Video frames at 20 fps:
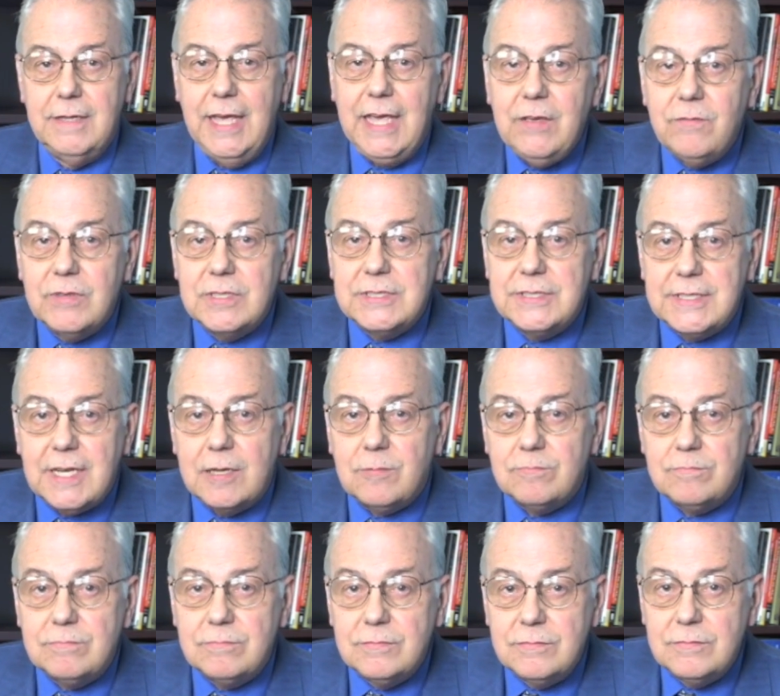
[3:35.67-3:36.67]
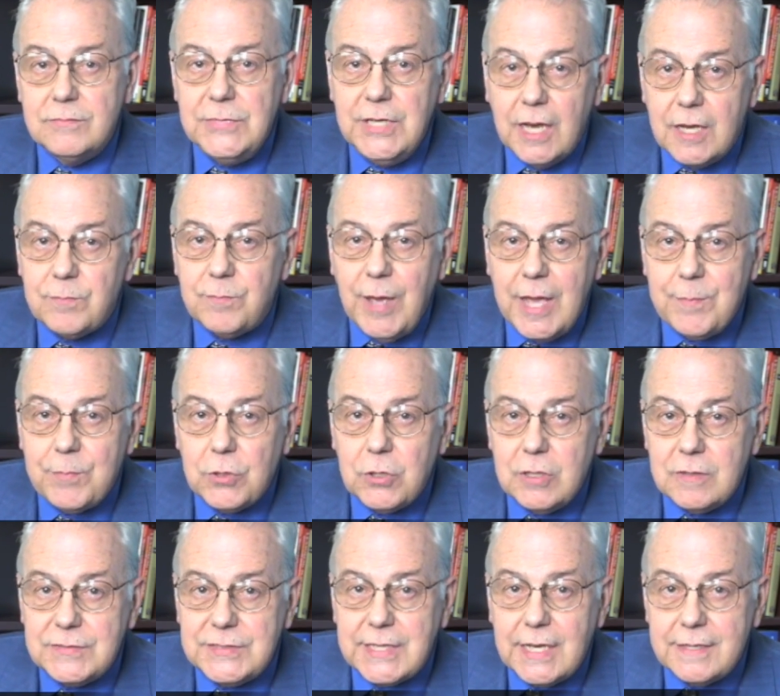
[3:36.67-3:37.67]
even some young people
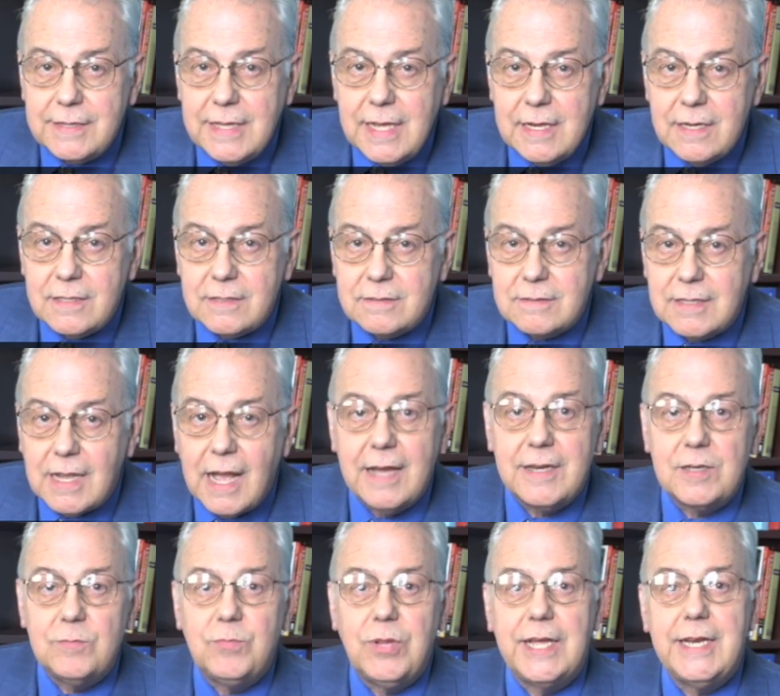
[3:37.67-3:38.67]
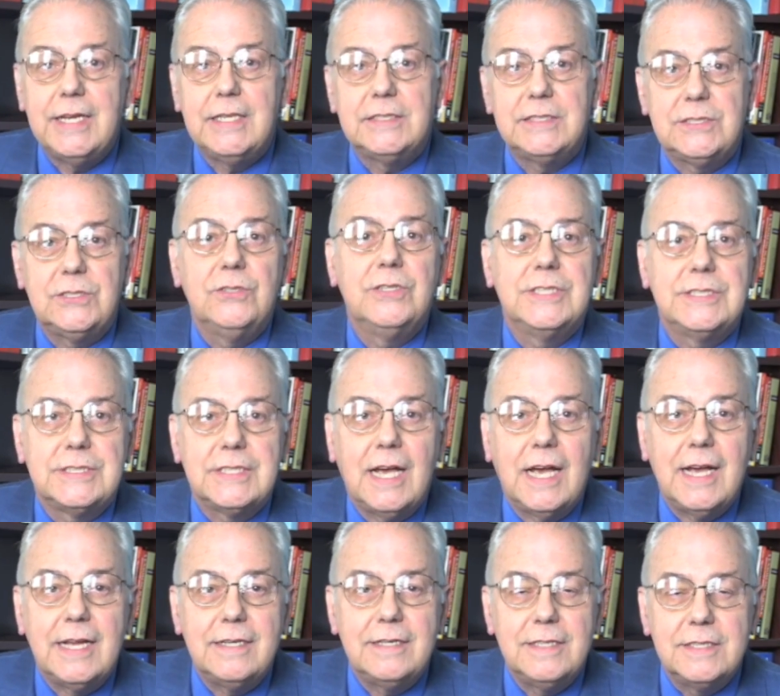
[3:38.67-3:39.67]
who have said they are contemplating
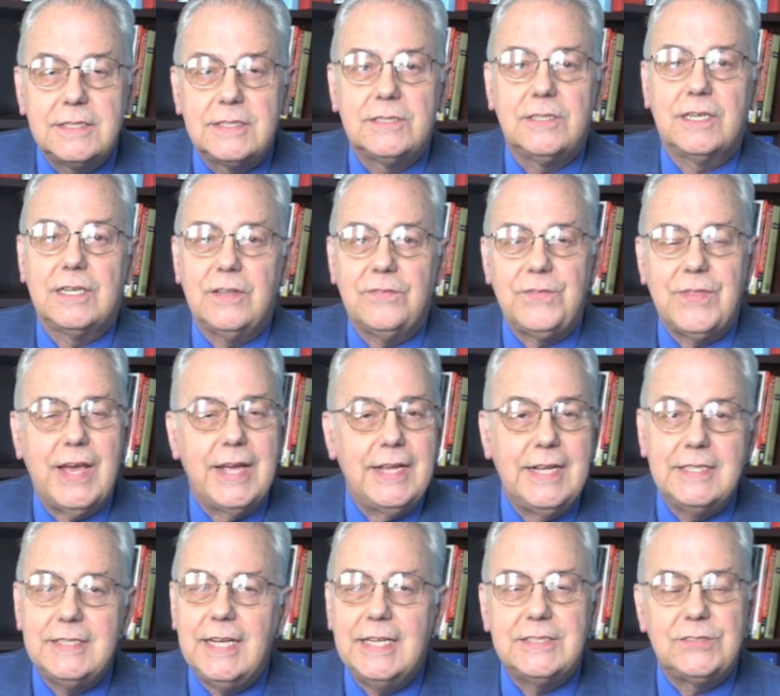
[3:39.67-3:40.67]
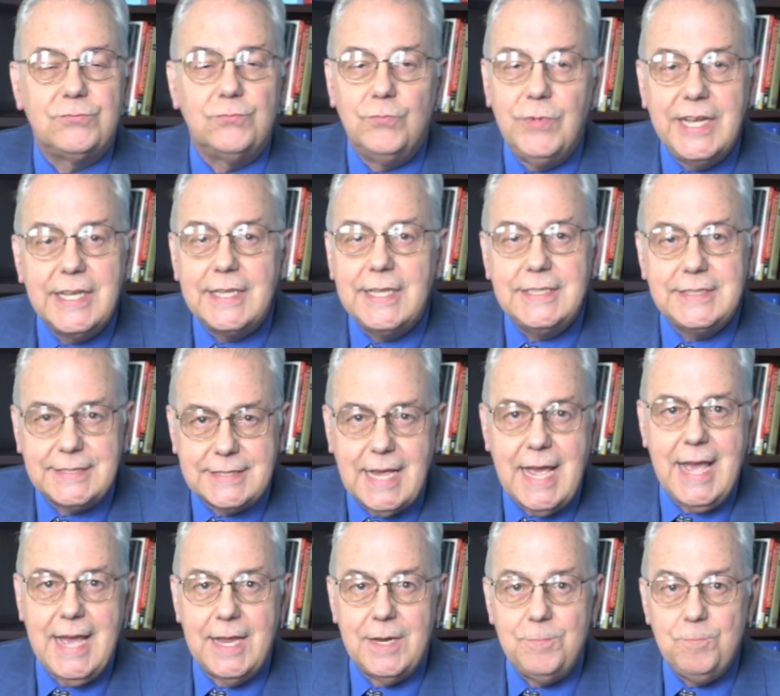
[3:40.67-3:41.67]
suicide, this sort of thing. It's really
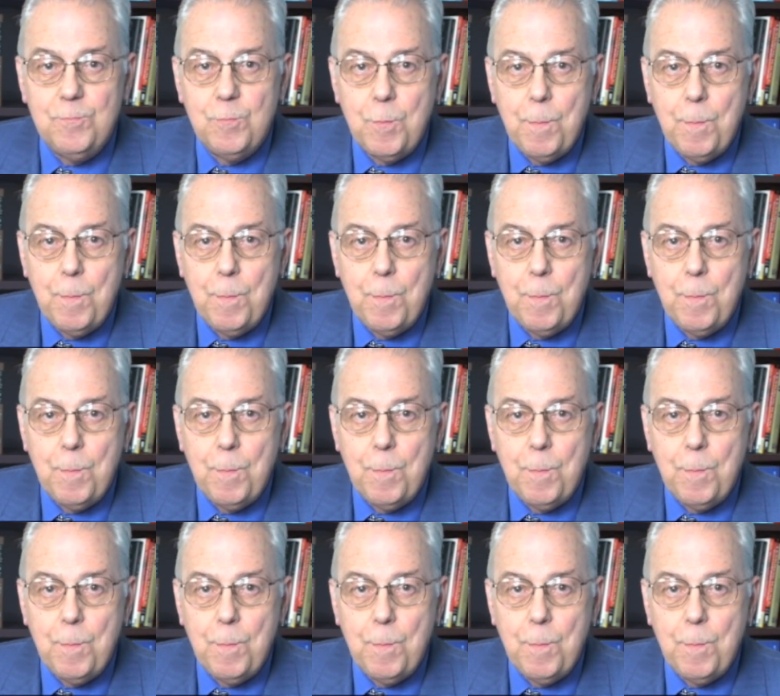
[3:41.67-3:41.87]
sad.